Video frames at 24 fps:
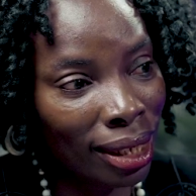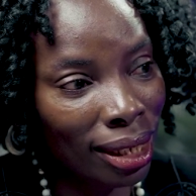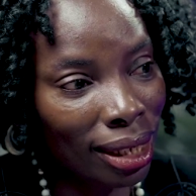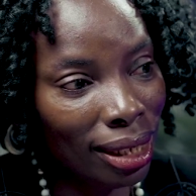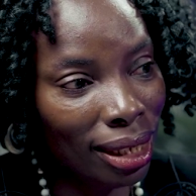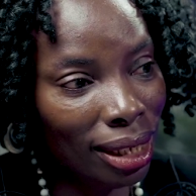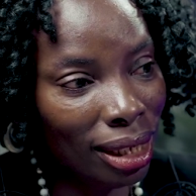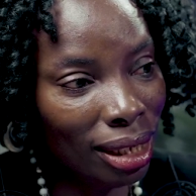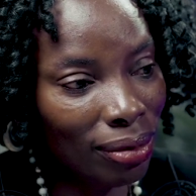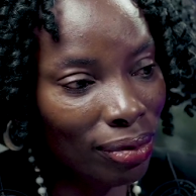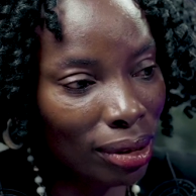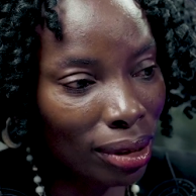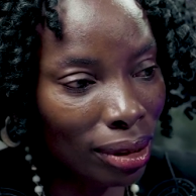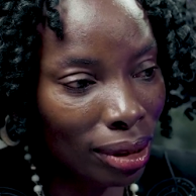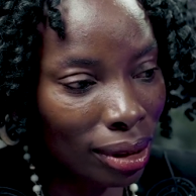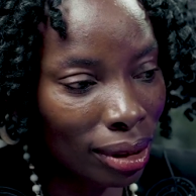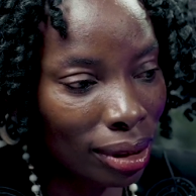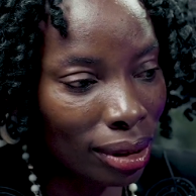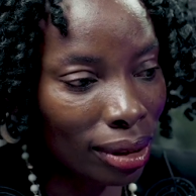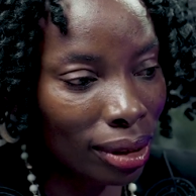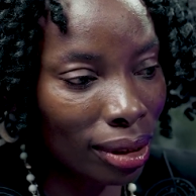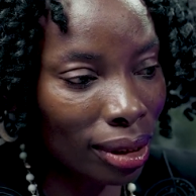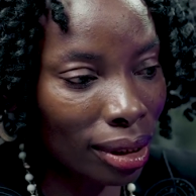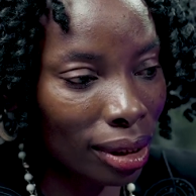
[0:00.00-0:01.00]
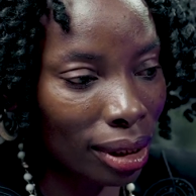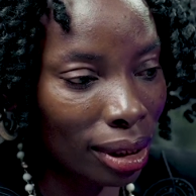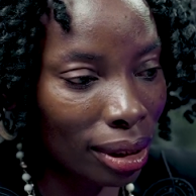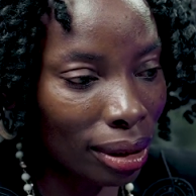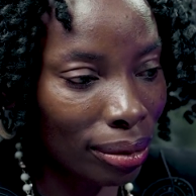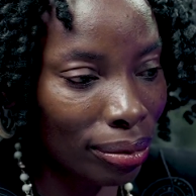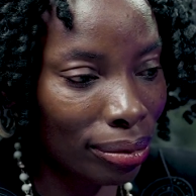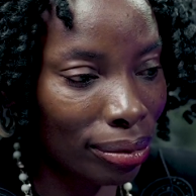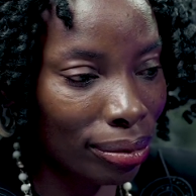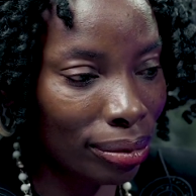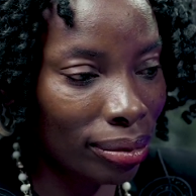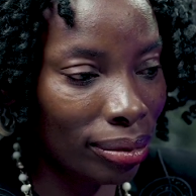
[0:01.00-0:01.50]
Even
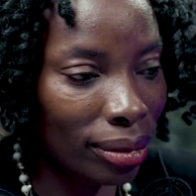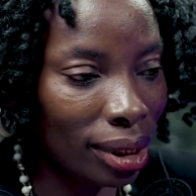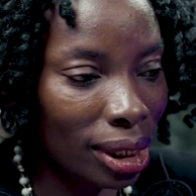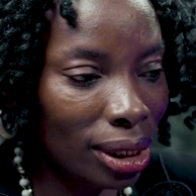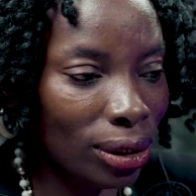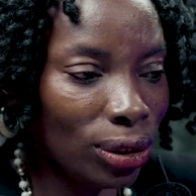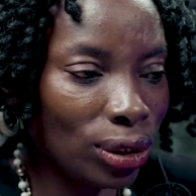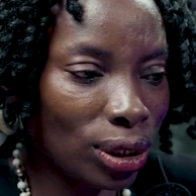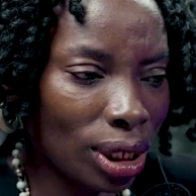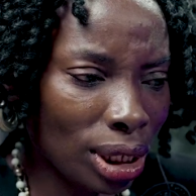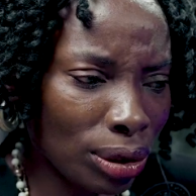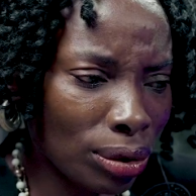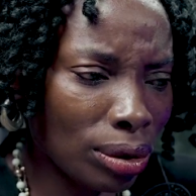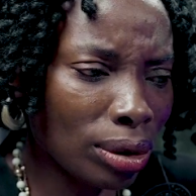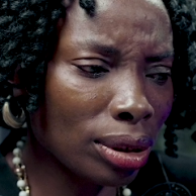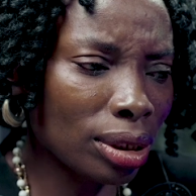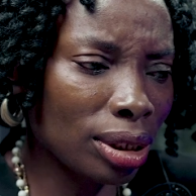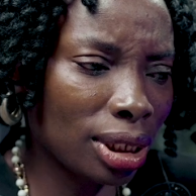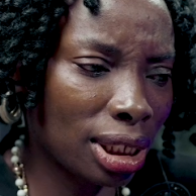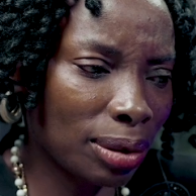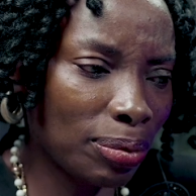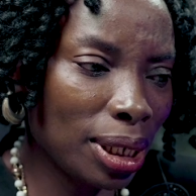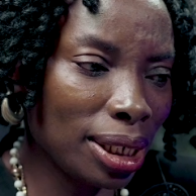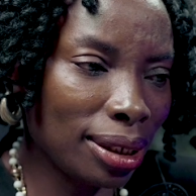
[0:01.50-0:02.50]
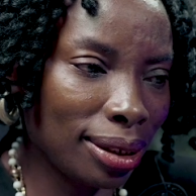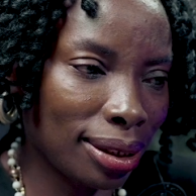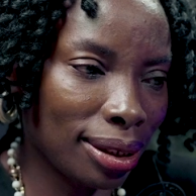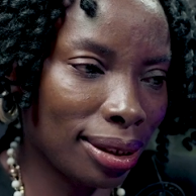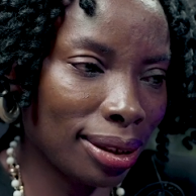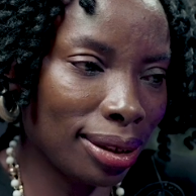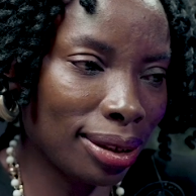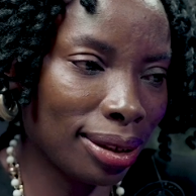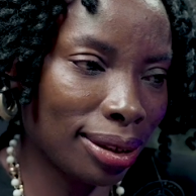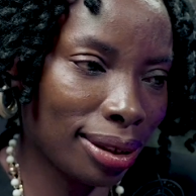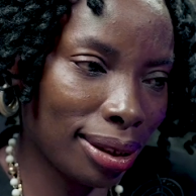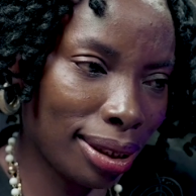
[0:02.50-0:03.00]
in general
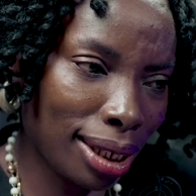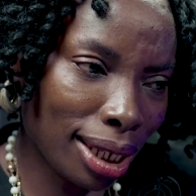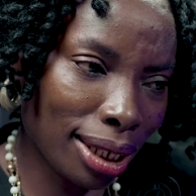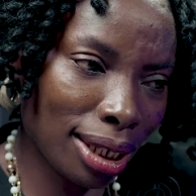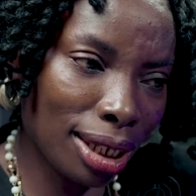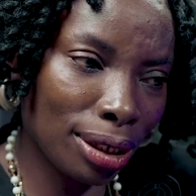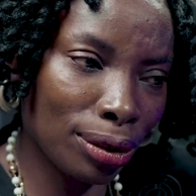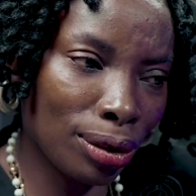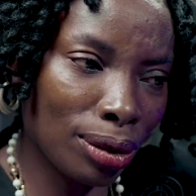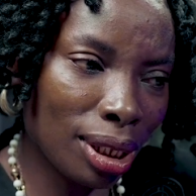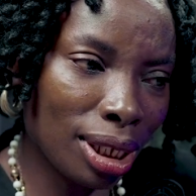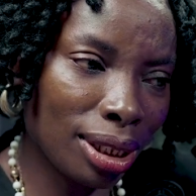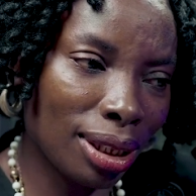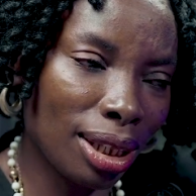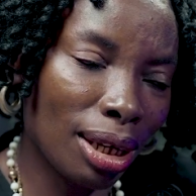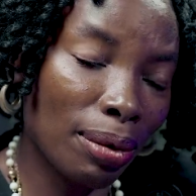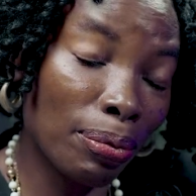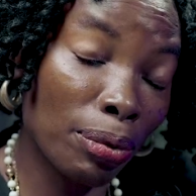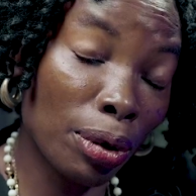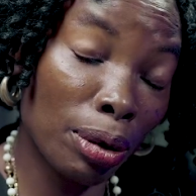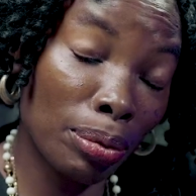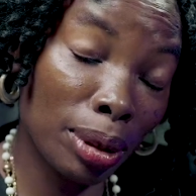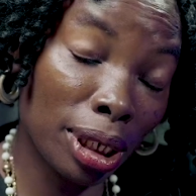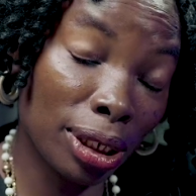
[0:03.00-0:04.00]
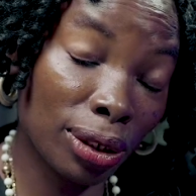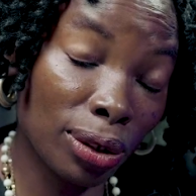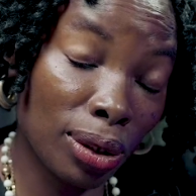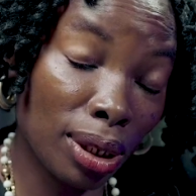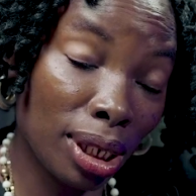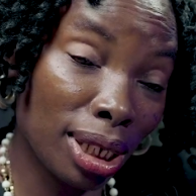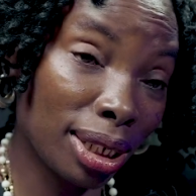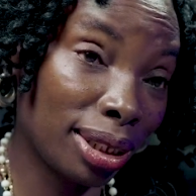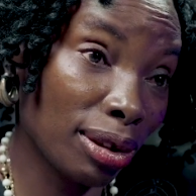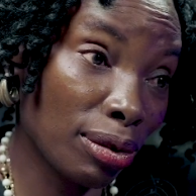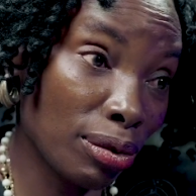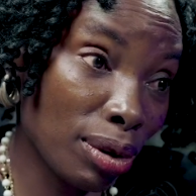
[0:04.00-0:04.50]
spaces, like I know that there are public
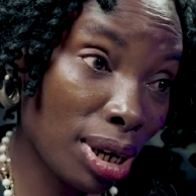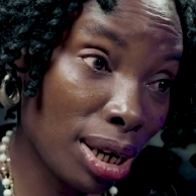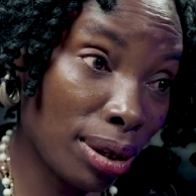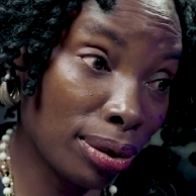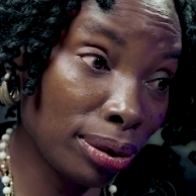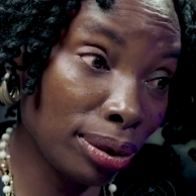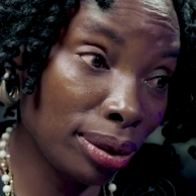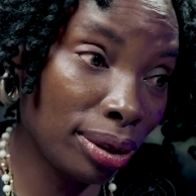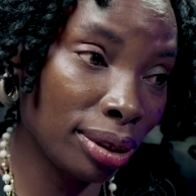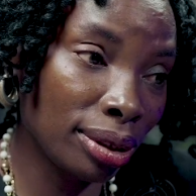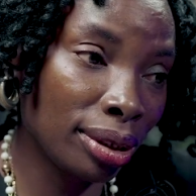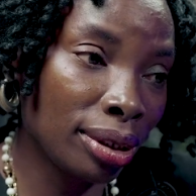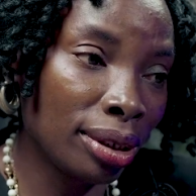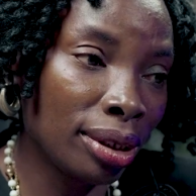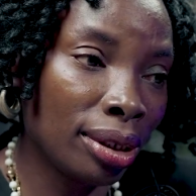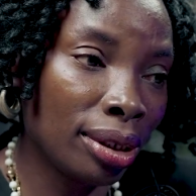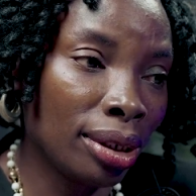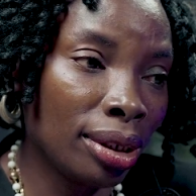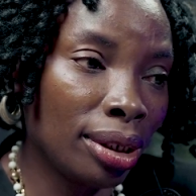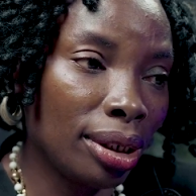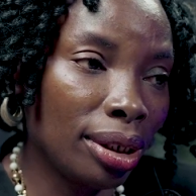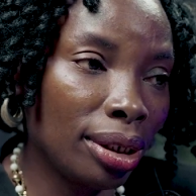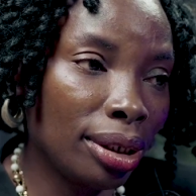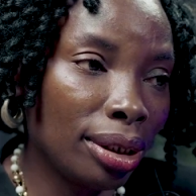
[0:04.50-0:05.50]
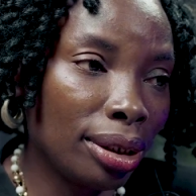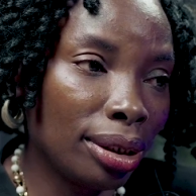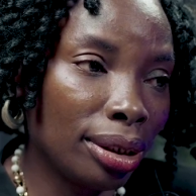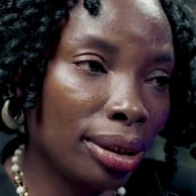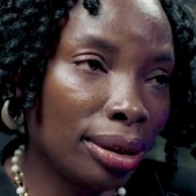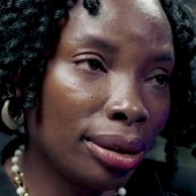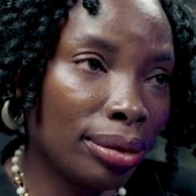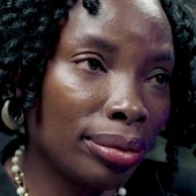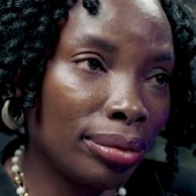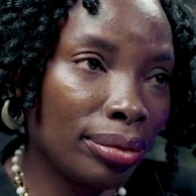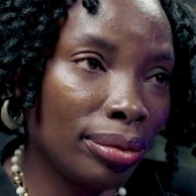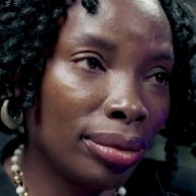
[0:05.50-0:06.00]
toilets around
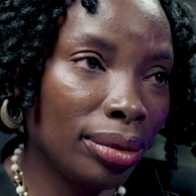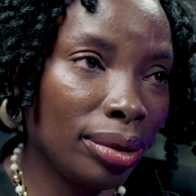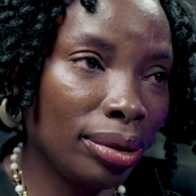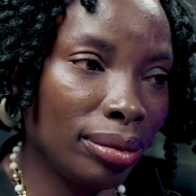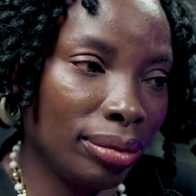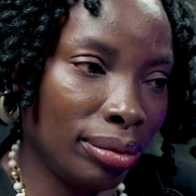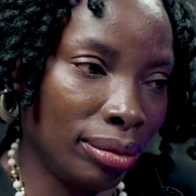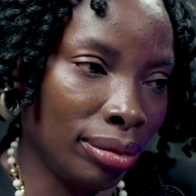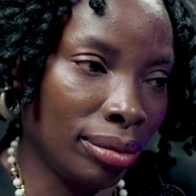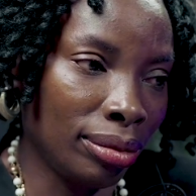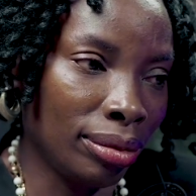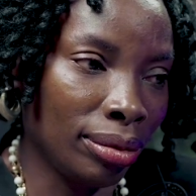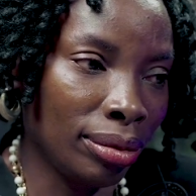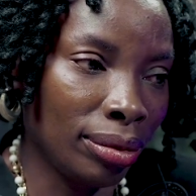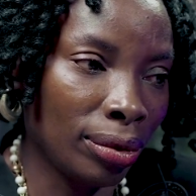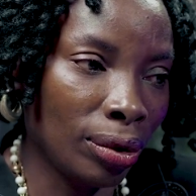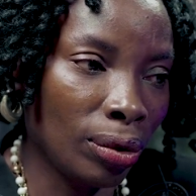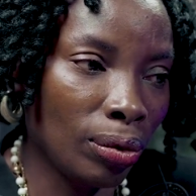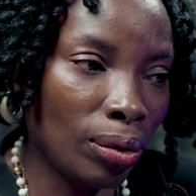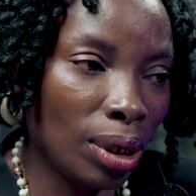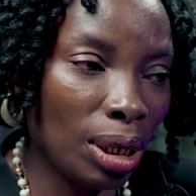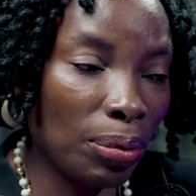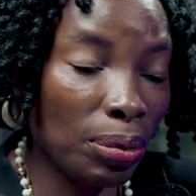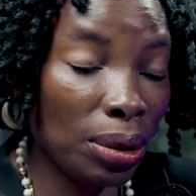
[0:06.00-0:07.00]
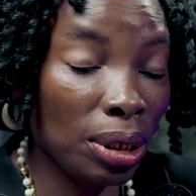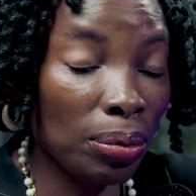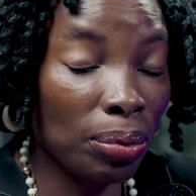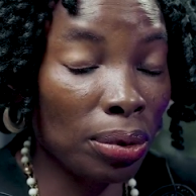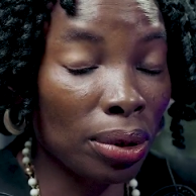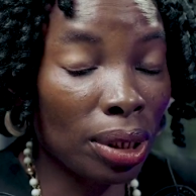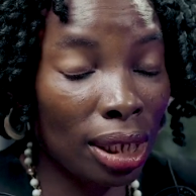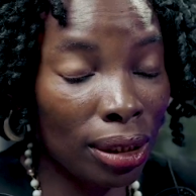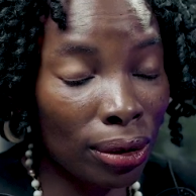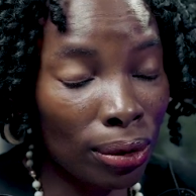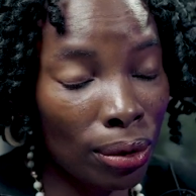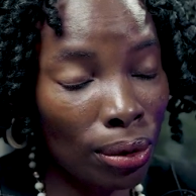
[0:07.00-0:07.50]
where people
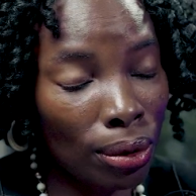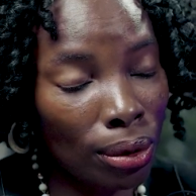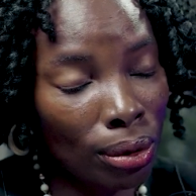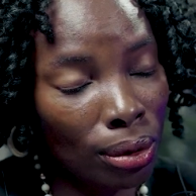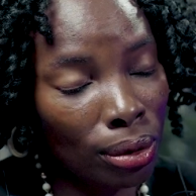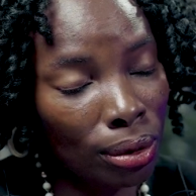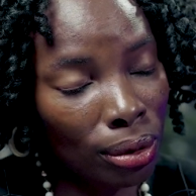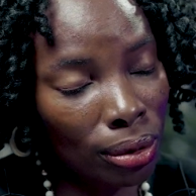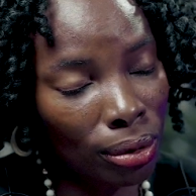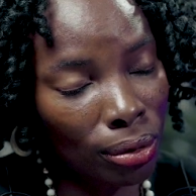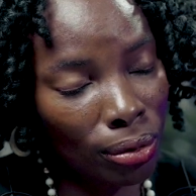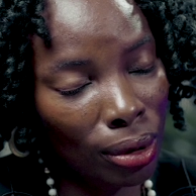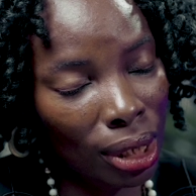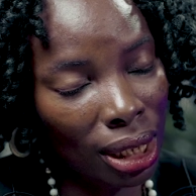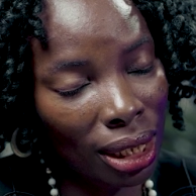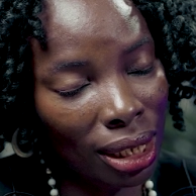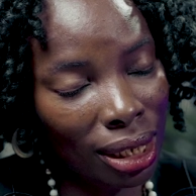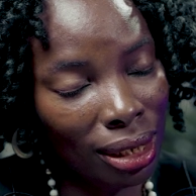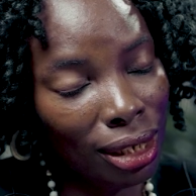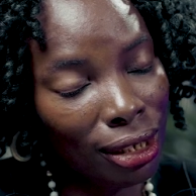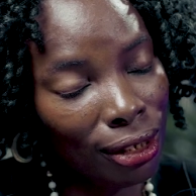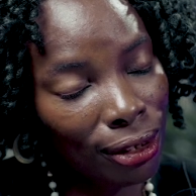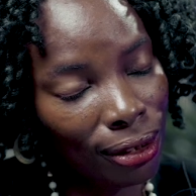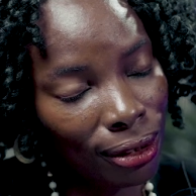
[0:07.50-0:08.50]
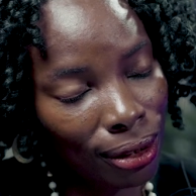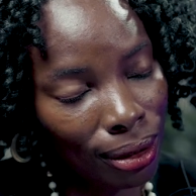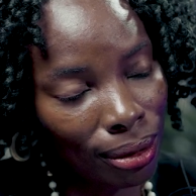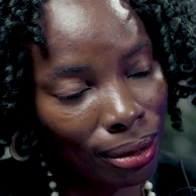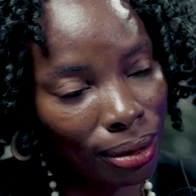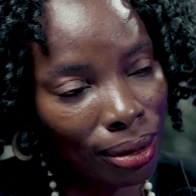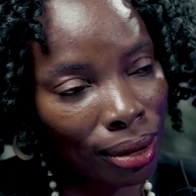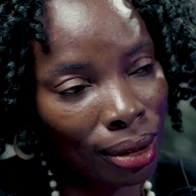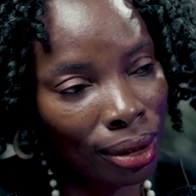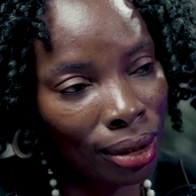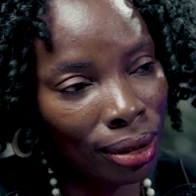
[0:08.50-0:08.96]
can go when they need to.